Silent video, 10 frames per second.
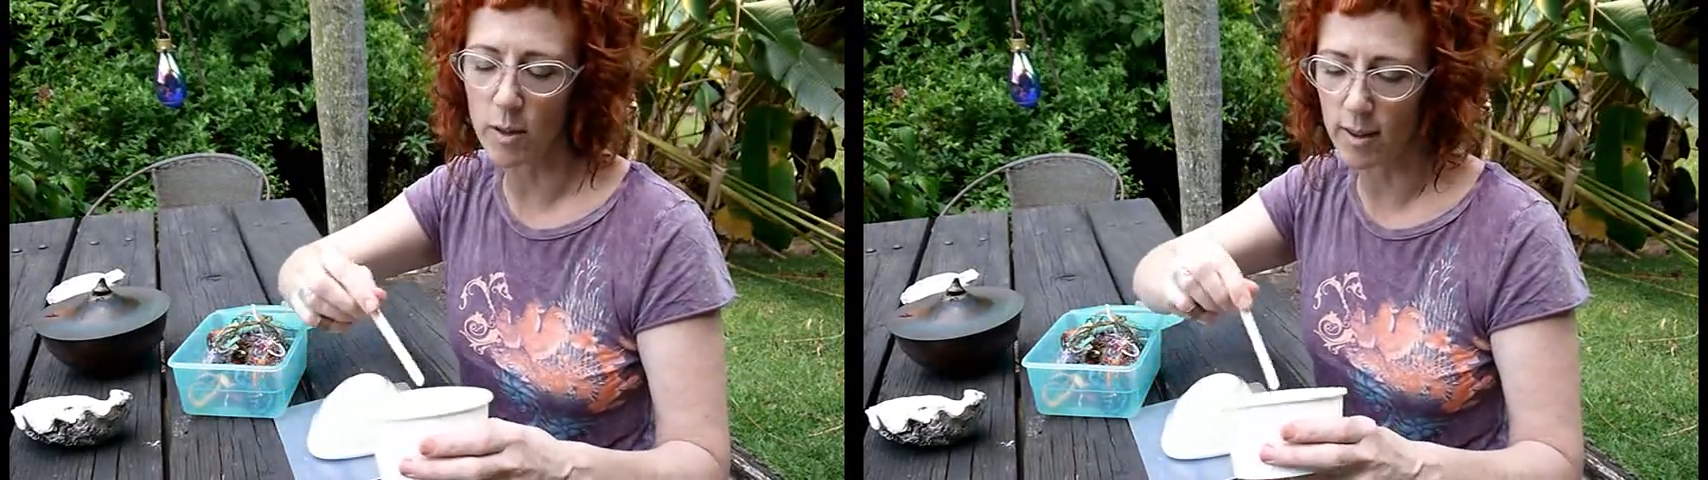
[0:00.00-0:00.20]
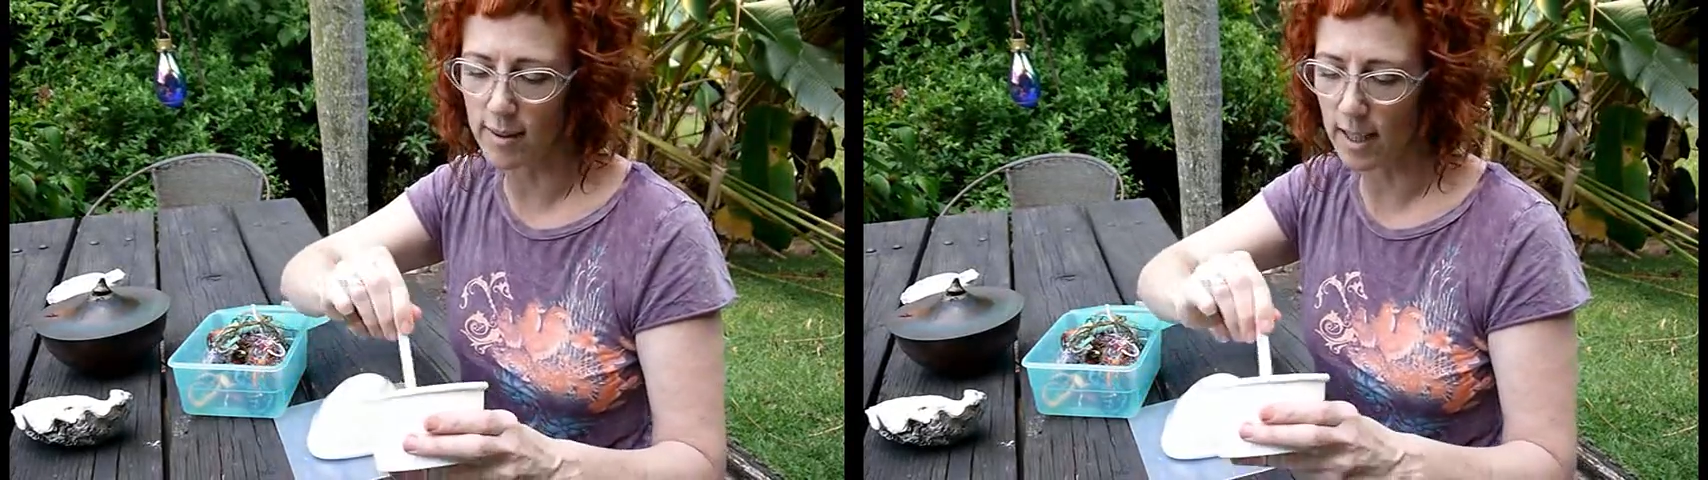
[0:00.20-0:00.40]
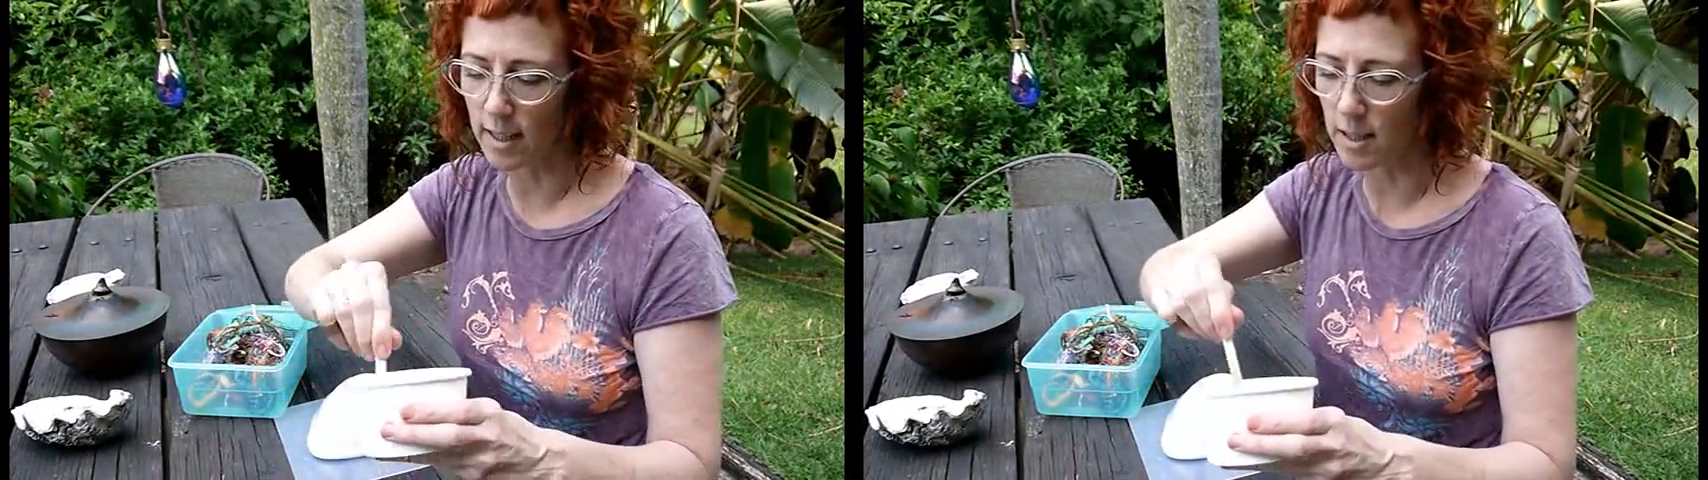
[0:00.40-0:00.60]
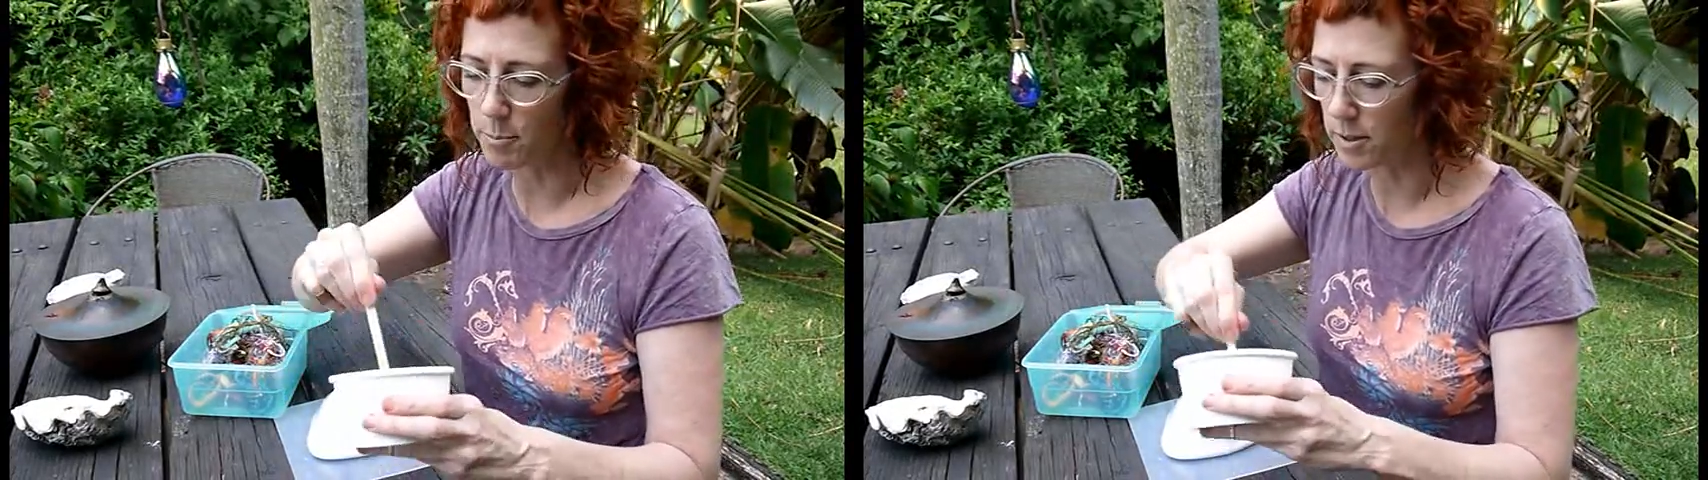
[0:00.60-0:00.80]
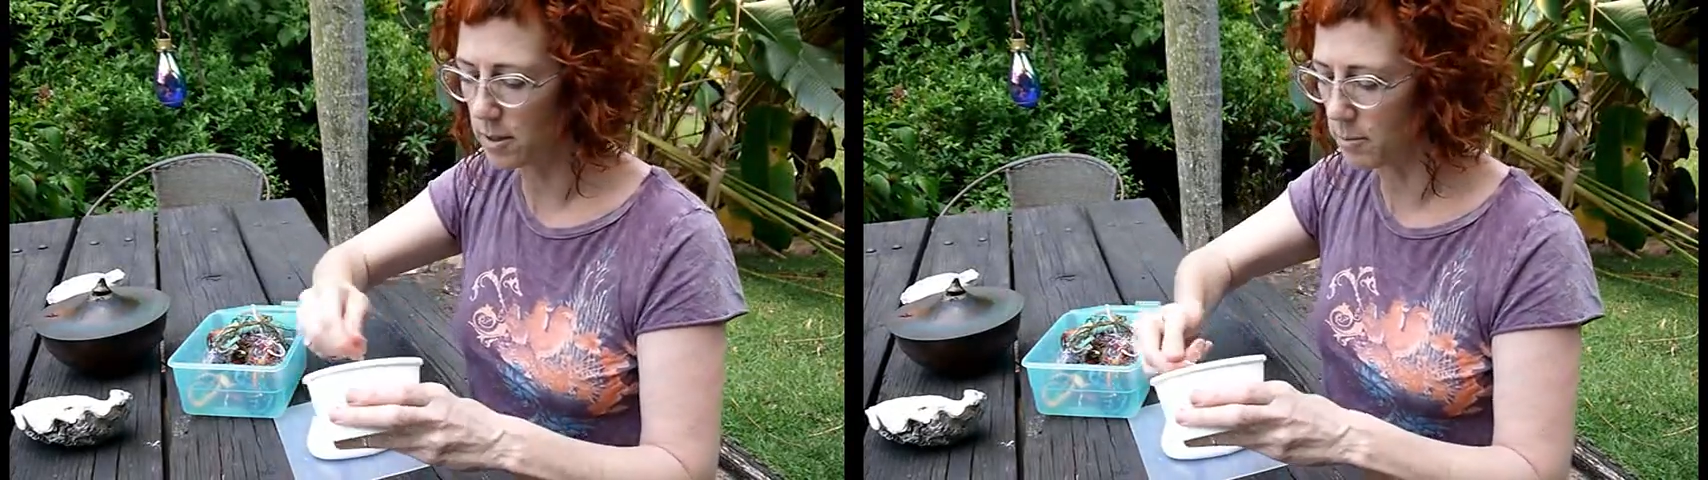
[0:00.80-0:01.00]
would thicken
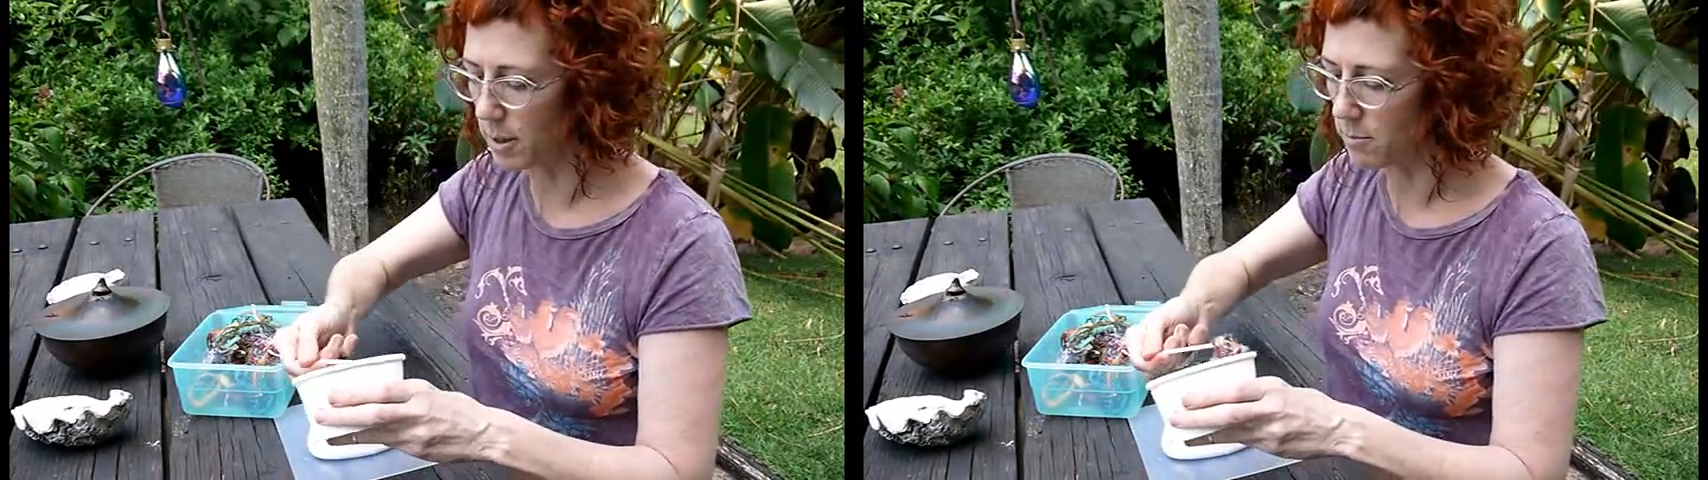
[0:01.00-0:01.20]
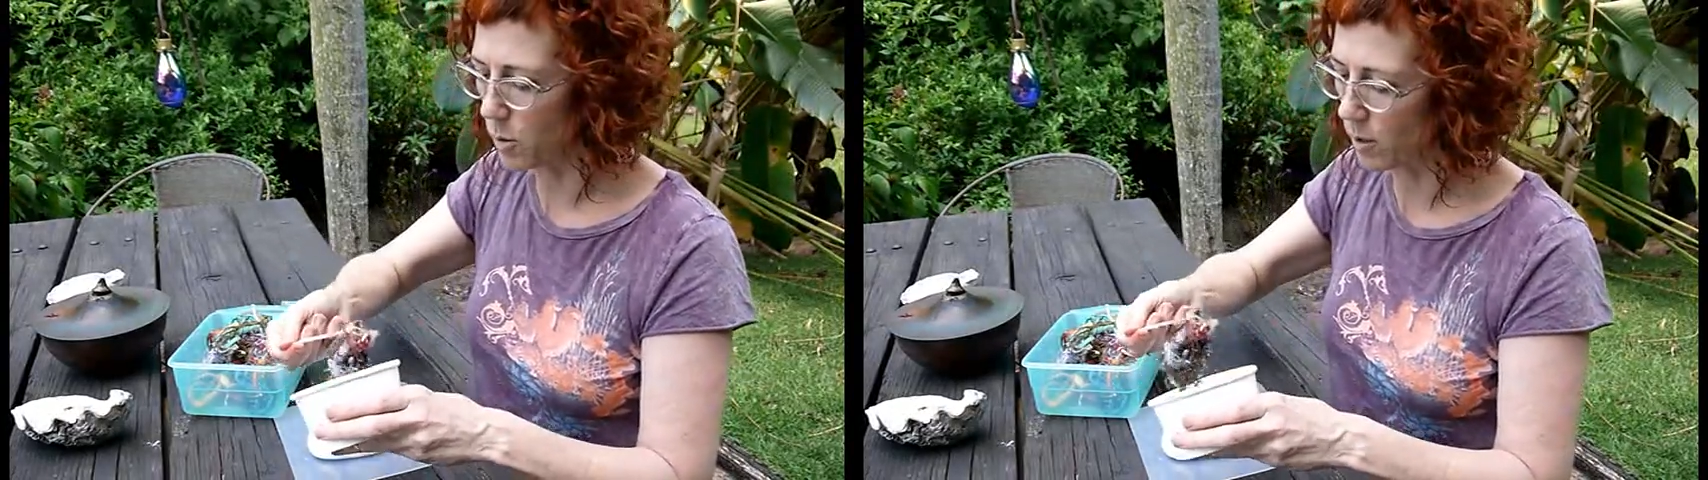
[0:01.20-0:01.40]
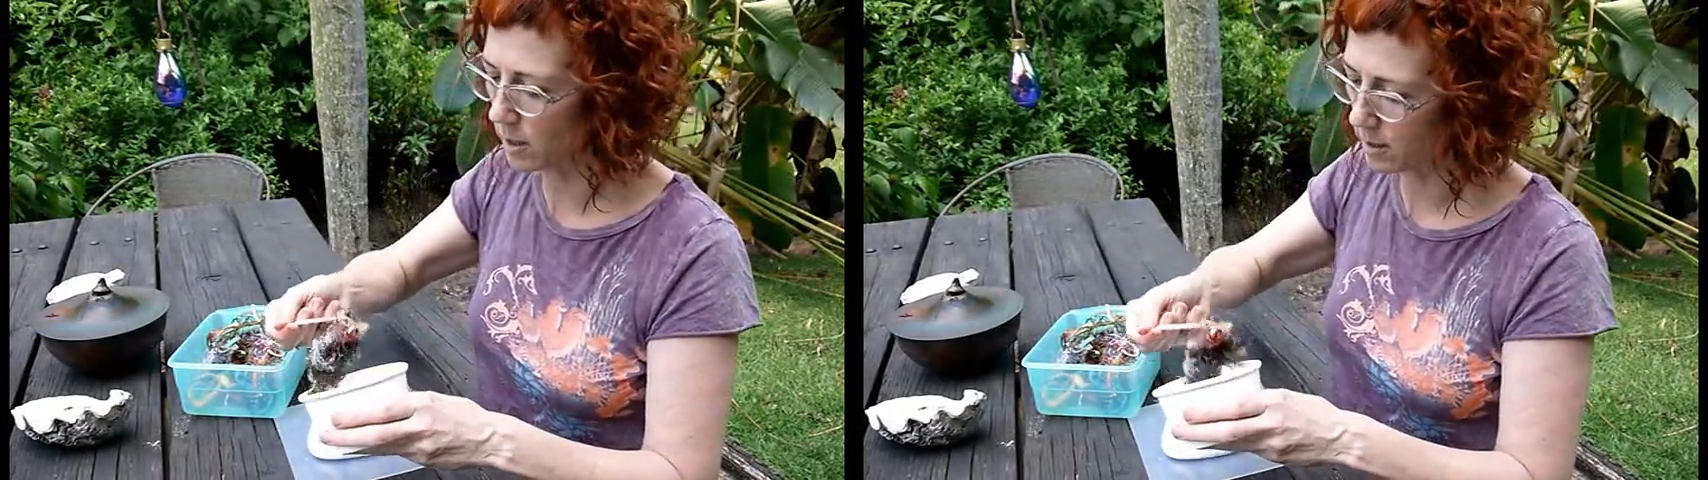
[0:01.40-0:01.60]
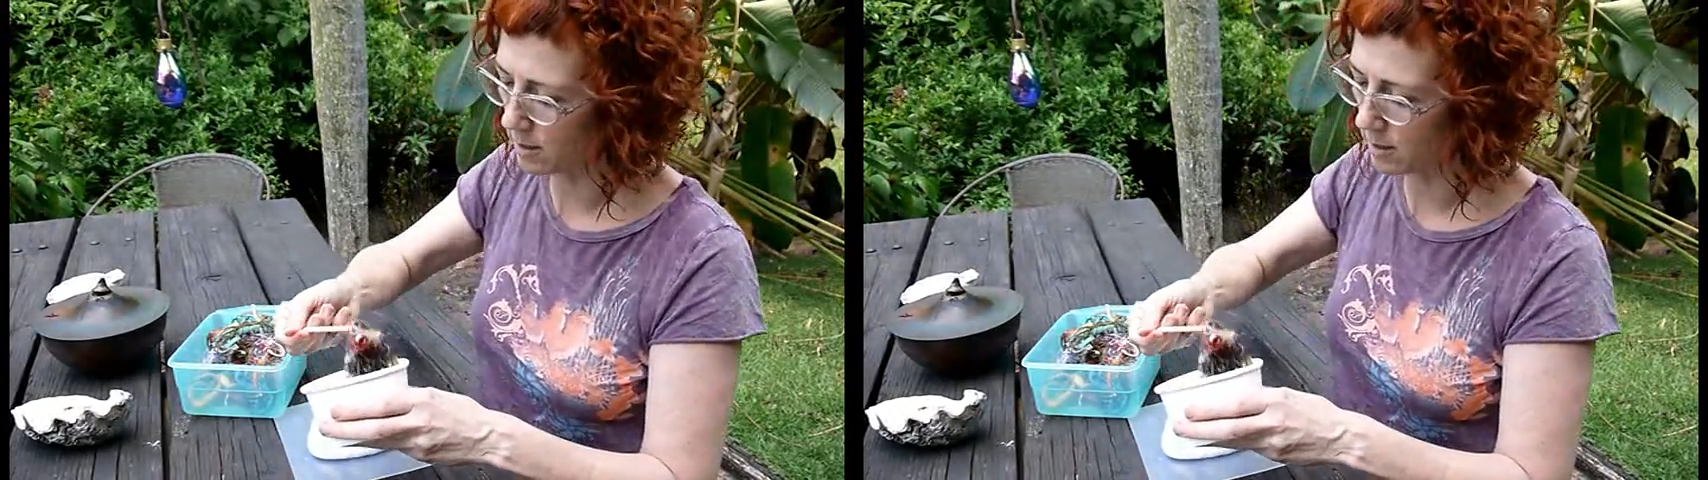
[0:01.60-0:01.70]
up a little bit more.